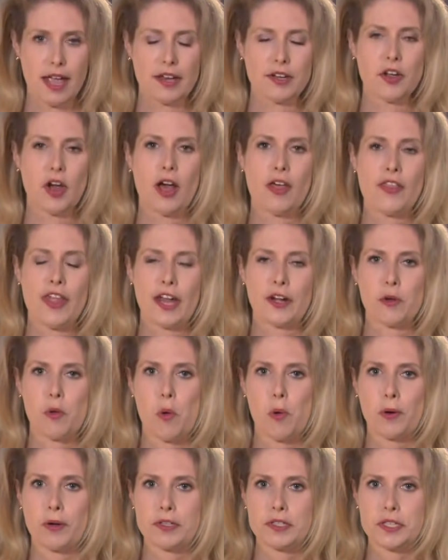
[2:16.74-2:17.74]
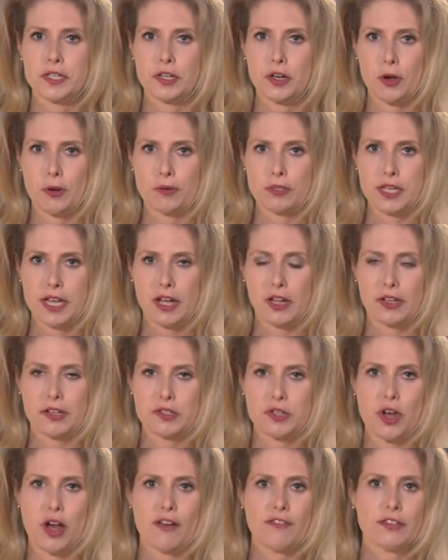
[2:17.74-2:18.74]
and on that quarantine hotel,
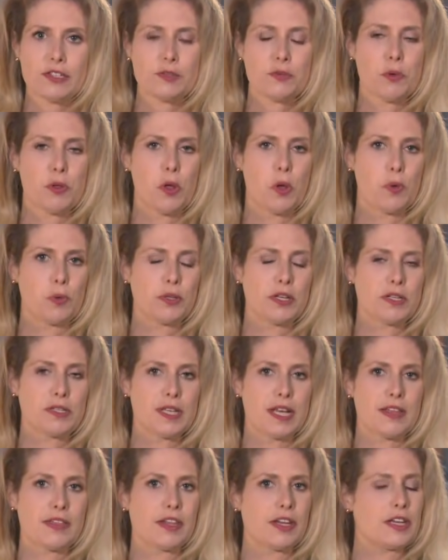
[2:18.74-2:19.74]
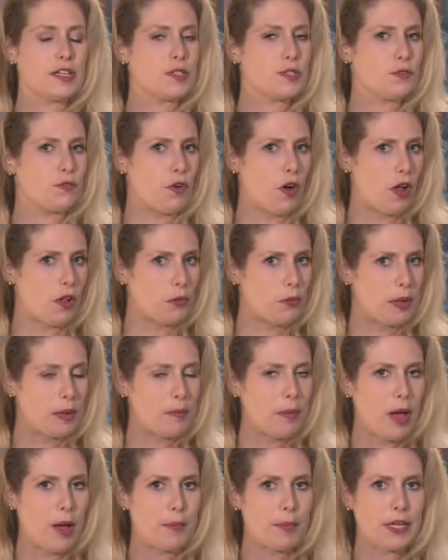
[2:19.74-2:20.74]
his office will only say that he's following
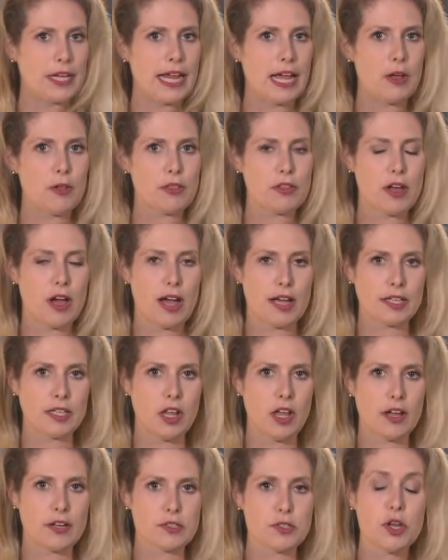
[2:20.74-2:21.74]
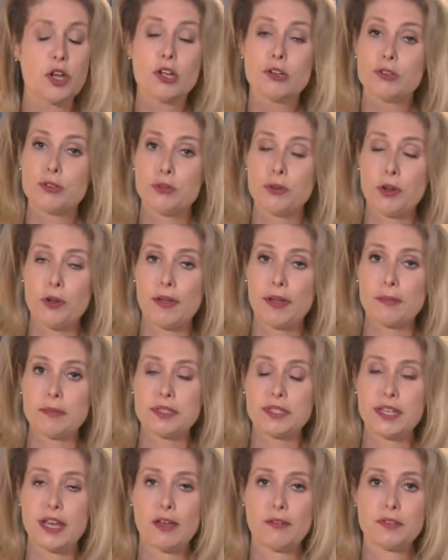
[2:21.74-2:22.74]
public health guidelines. Trudeau
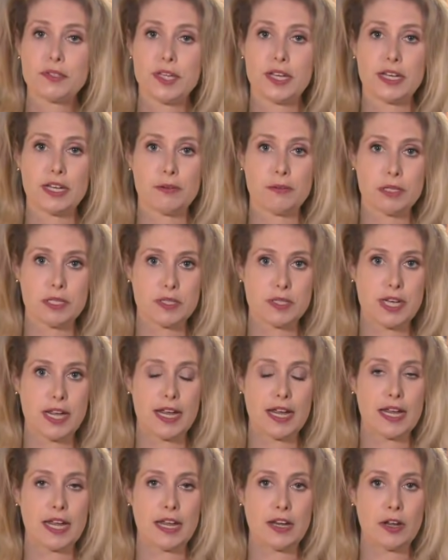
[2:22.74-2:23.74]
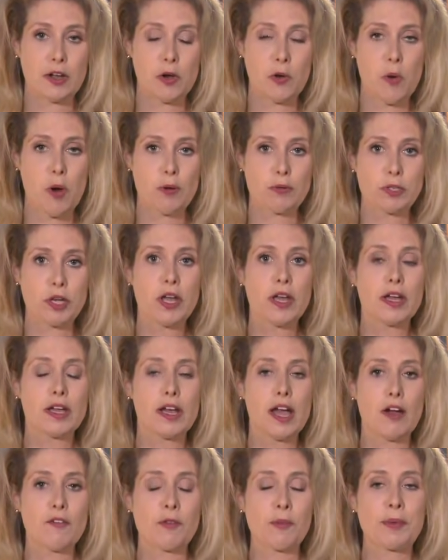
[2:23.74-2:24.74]
himself said he was staying in a quote,
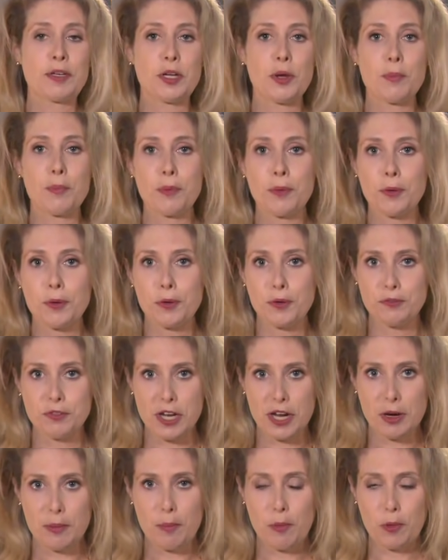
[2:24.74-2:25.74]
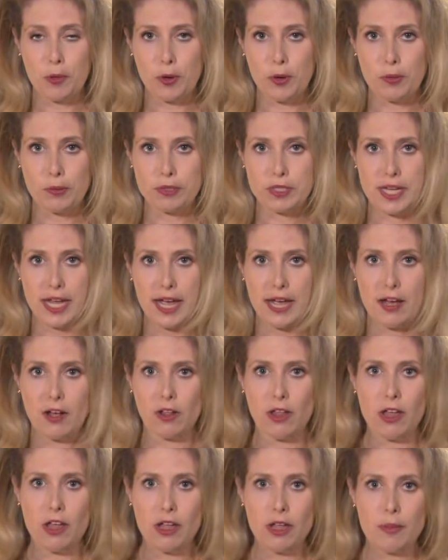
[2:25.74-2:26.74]
government approved airport
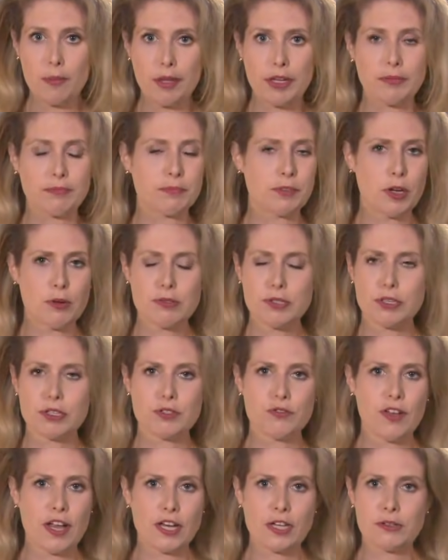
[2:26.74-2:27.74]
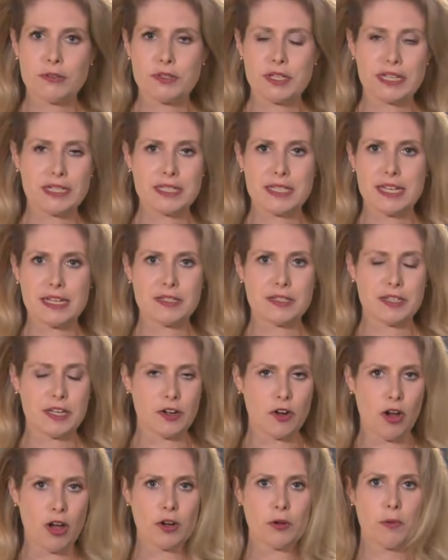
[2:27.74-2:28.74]
hotel, but no such venues exist
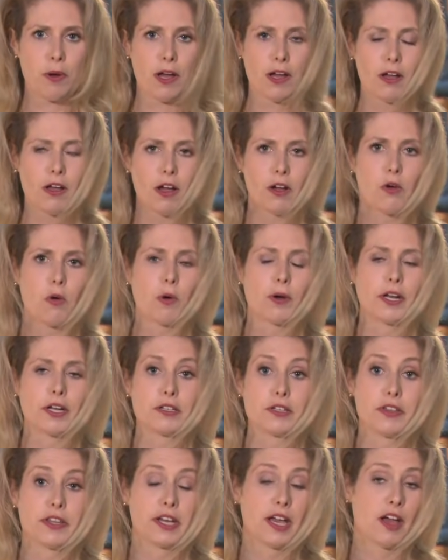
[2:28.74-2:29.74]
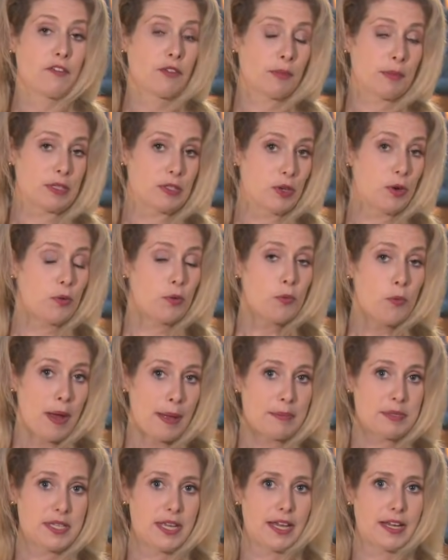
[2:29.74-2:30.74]
in Ottawa, according to the government's own
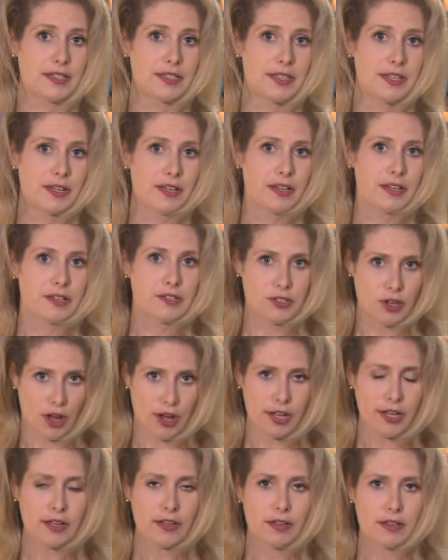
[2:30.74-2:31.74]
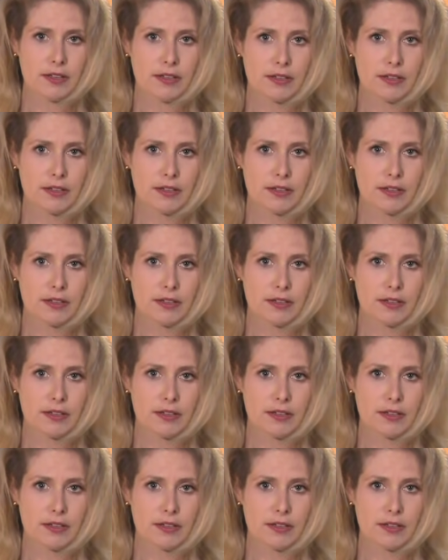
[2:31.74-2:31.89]
website. Donna?